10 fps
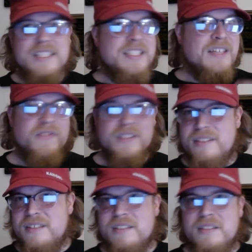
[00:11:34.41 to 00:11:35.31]

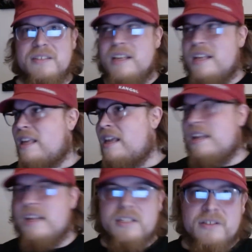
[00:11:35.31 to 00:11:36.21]
differences in
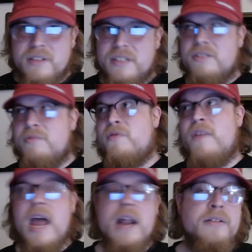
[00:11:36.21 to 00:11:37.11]
history in terms of
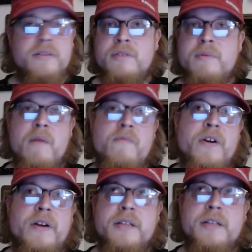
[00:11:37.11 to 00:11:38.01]
attitudes about
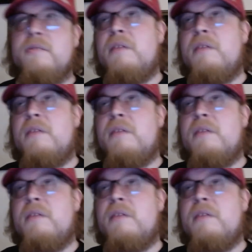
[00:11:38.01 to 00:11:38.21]
various